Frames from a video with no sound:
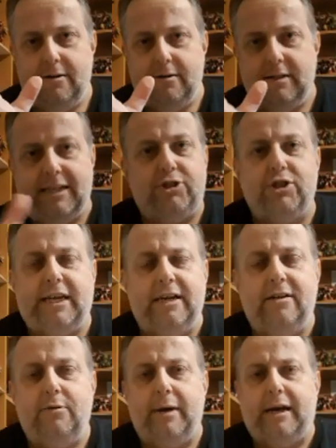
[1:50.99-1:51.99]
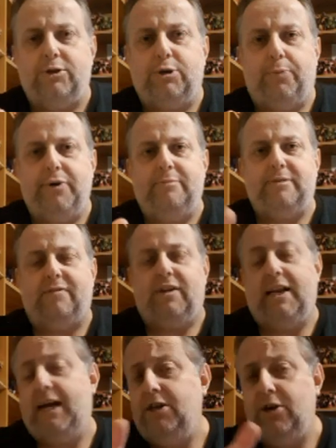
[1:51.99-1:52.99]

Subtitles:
Legend Scale Omega Supremes after that,